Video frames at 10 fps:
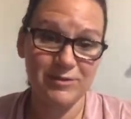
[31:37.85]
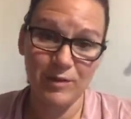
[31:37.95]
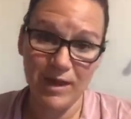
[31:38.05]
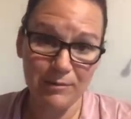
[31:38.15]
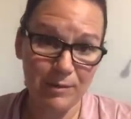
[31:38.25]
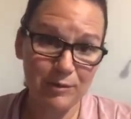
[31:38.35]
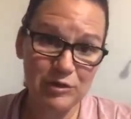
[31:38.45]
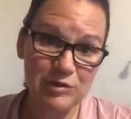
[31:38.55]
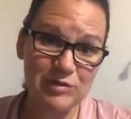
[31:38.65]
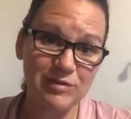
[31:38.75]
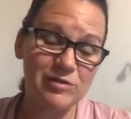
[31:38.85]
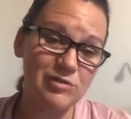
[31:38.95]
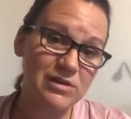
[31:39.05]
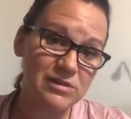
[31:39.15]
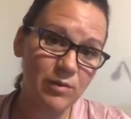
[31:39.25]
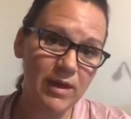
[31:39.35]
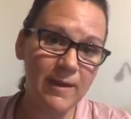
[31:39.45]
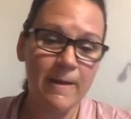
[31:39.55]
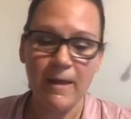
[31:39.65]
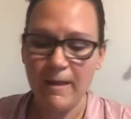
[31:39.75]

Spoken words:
So a lot of people choose to use Stress Away.